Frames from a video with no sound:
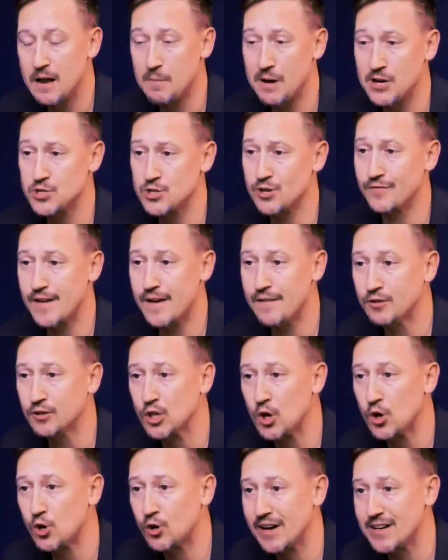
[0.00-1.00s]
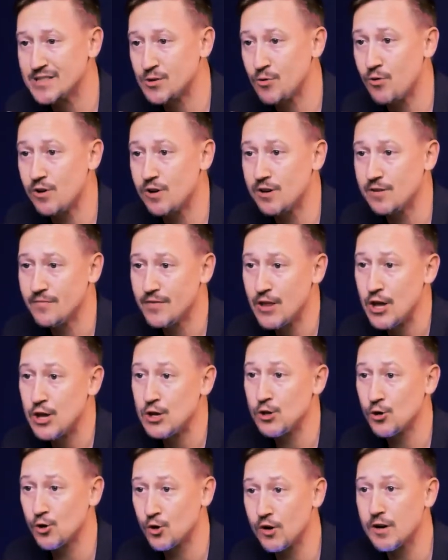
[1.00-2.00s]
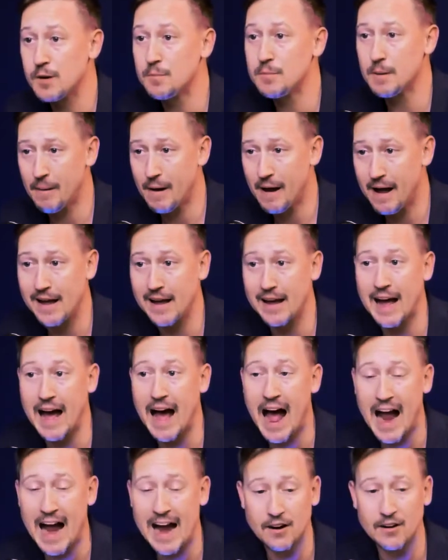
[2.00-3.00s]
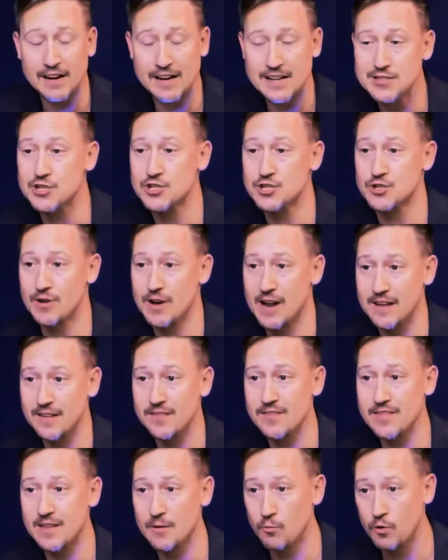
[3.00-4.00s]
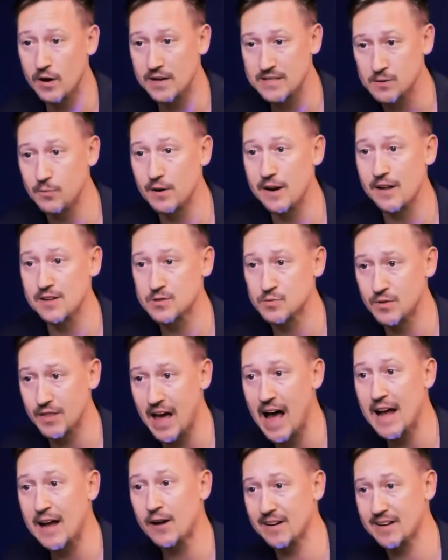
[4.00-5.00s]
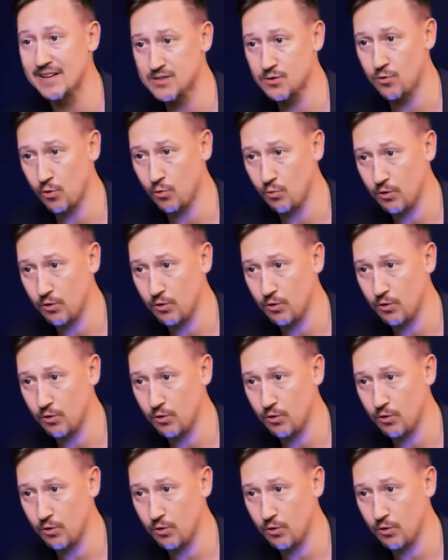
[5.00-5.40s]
Now, mind you, if you have a low credit score, you're going to be paying a higher interest rate than what someone else with a high credit score